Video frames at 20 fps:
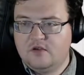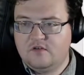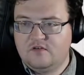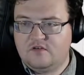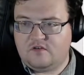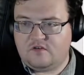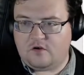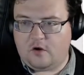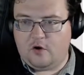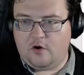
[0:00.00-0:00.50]

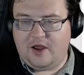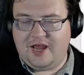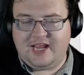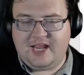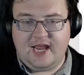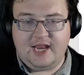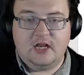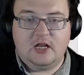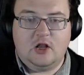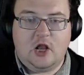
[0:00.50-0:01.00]
So
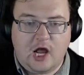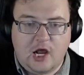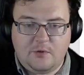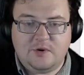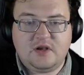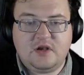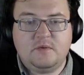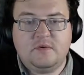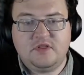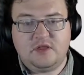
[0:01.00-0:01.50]
again, like
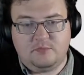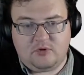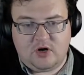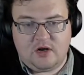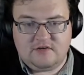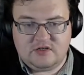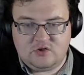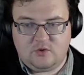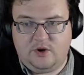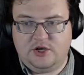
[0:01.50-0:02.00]
we did with the
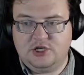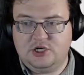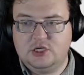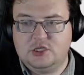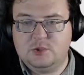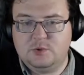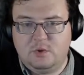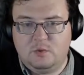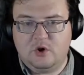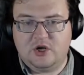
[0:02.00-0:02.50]
previous
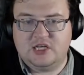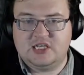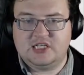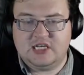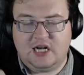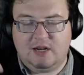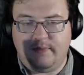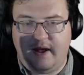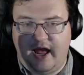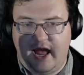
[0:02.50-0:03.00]
questions, we want to
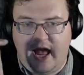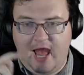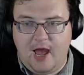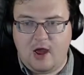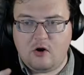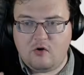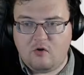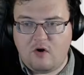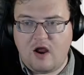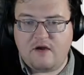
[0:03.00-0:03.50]
set up
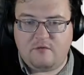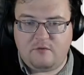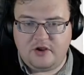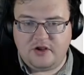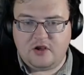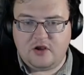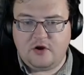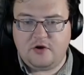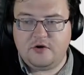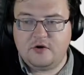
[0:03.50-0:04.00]
our graph
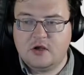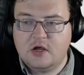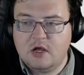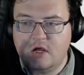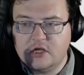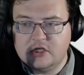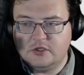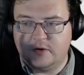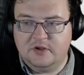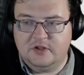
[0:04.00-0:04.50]
window
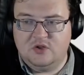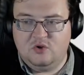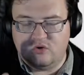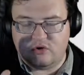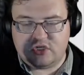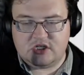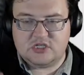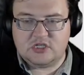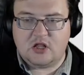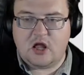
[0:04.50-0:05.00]
so it
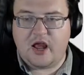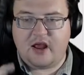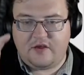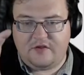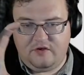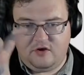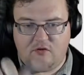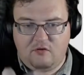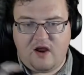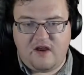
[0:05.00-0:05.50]
looks
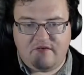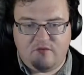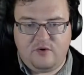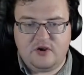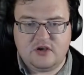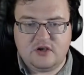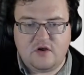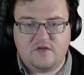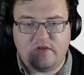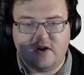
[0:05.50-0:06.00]
like the graph
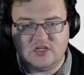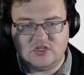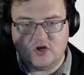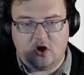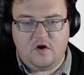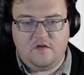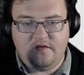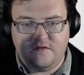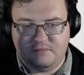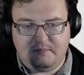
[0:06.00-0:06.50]
window that is
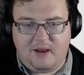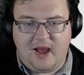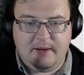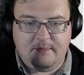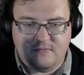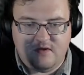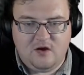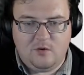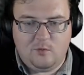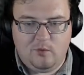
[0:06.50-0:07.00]
on the
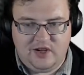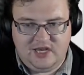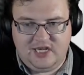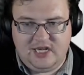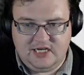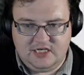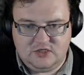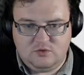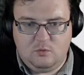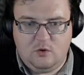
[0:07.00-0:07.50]
paper that we
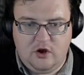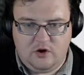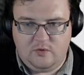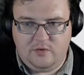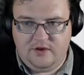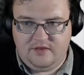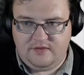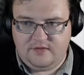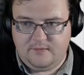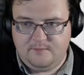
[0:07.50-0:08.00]
need to work
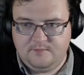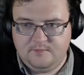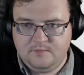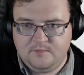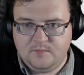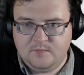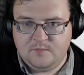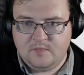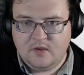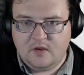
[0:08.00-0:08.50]
with.
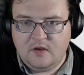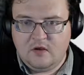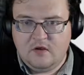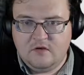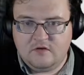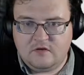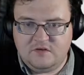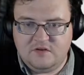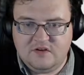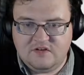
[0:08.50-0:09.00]

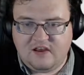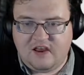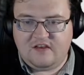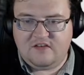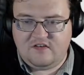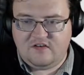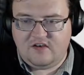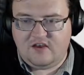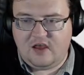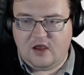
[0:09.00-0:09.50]
So in this
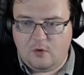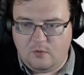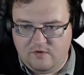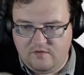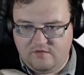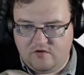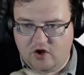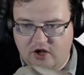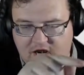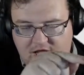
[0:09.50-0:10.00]
case here,
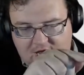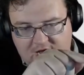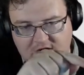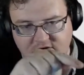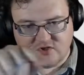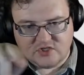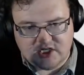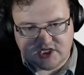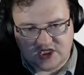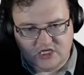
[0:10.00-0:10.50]
we've got
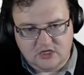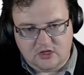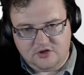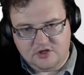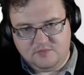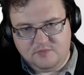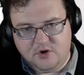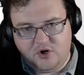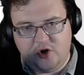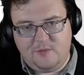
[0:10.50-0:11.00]
160
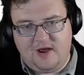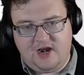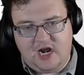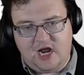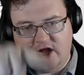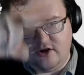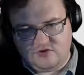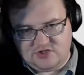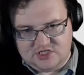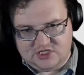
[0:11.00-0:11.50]
along the bottom and
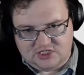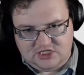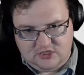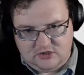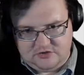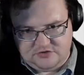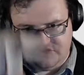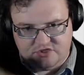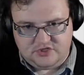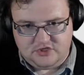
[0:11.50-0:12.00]
160
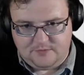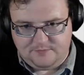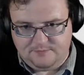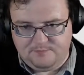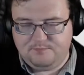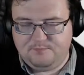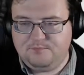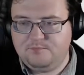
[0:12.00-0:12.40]
along the top.